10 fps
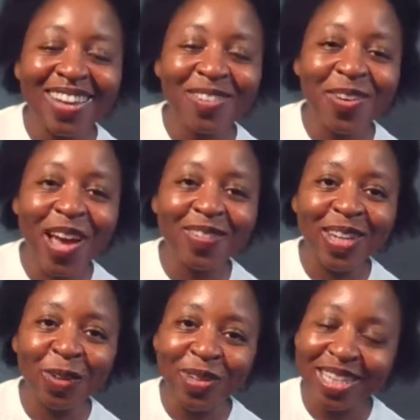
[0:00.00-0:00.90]
If you haven't
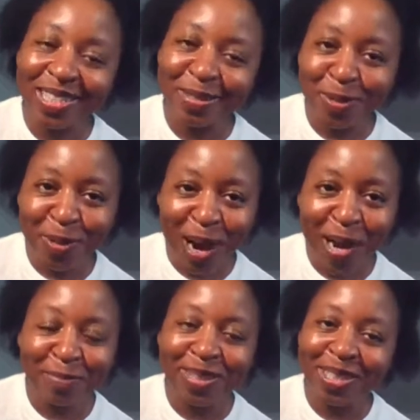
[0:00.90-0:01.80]
already
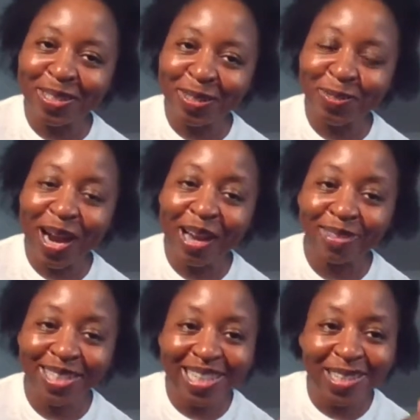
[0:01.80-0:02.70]
subscribed, please subscribe.
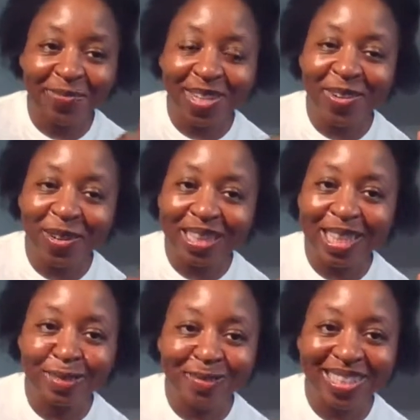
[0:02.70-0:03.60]
Let's give the video a
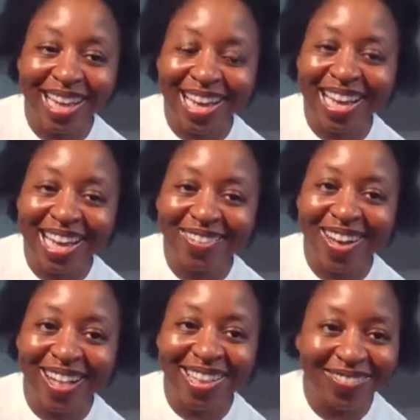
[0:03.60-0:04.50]
thumbs up.
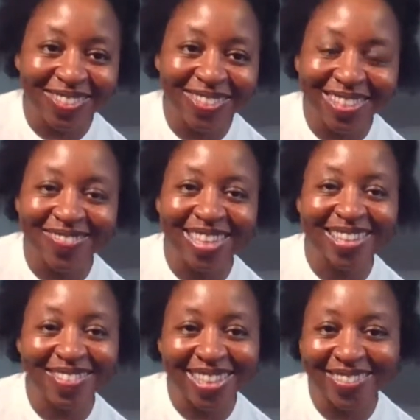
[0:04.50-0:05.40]
All of you should be
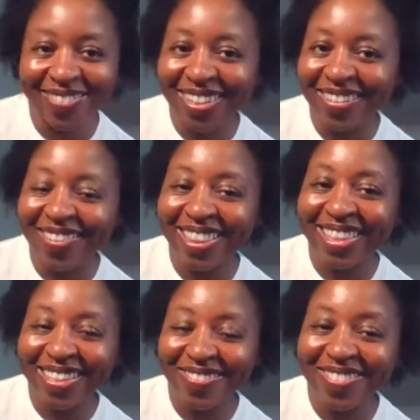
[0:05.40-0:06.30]
giving this video a
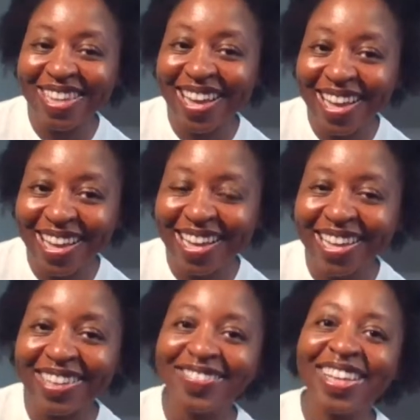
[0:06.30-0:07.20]
thumbs
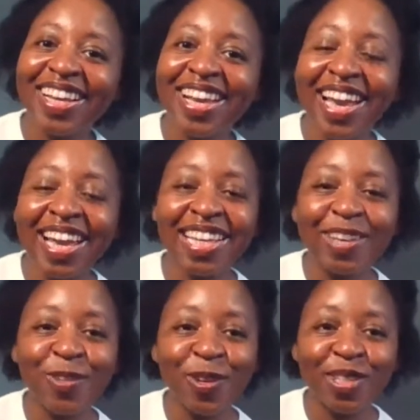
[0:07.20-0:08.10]
up and
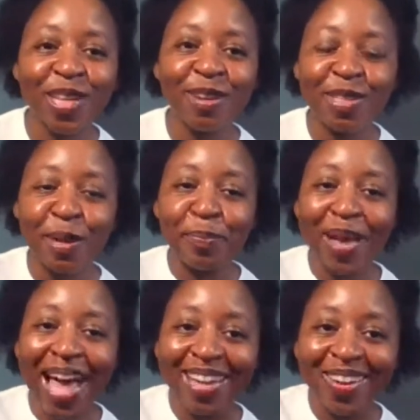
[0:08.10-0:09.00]
give yourselves a
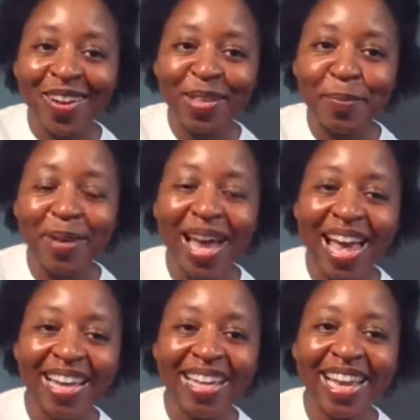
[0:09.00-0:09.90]
pat on the
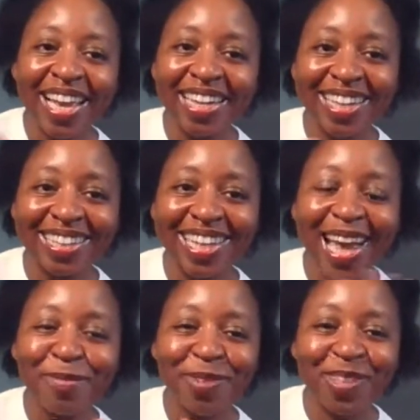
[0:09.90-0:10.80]
back and a
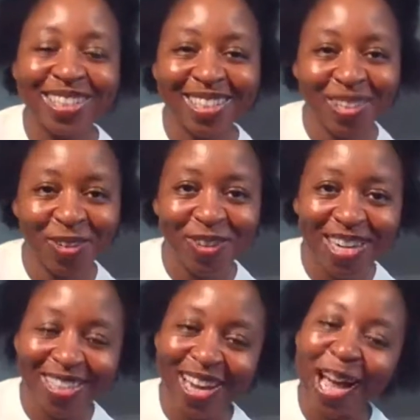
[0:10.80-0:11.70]
clap for such a
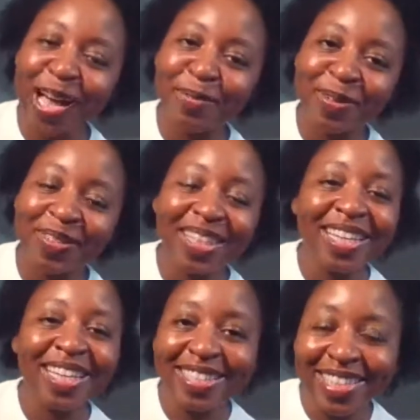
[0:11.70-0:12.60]
great job of
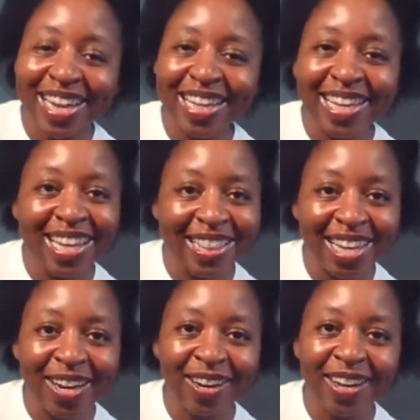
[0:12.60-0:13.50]
staying in
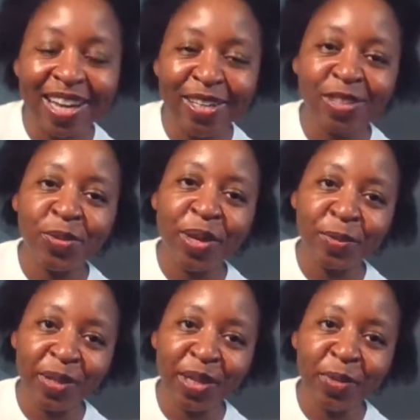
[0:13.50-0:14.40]
there and doing
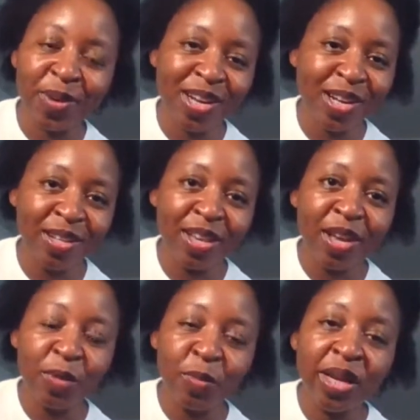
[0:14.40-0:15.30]
really well
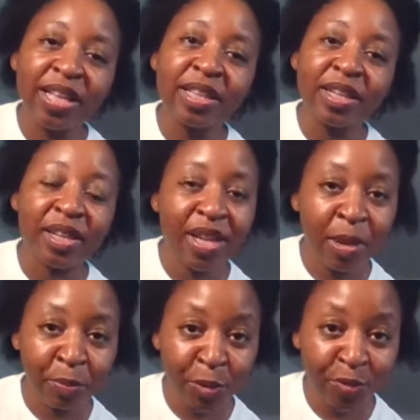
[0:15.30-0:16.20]
with
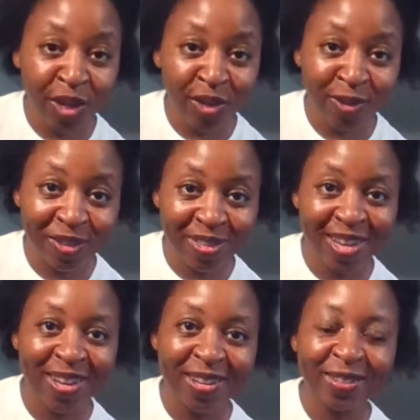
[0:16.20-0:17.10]
improving
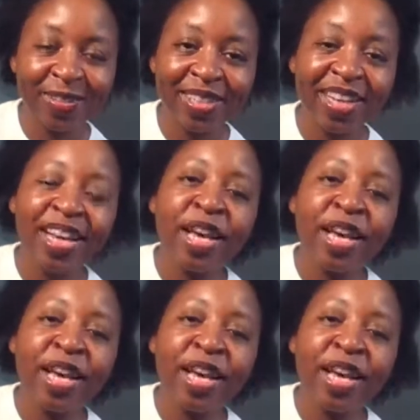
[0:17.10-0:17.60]
yourselves.